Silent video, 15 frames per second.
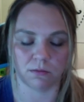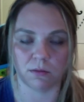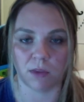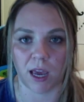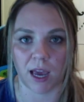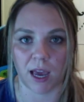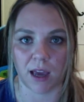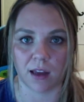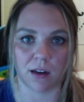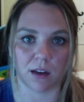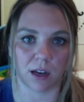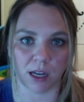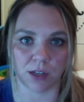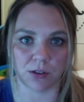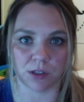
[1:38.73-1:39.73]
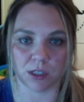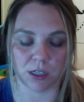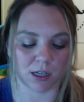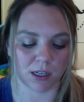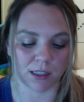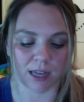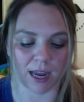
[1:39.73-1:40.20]
had a hydrogen
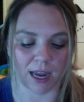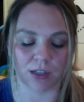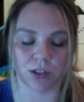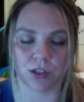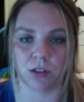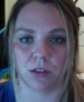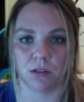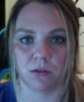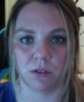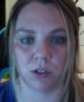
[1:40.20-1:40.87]
attached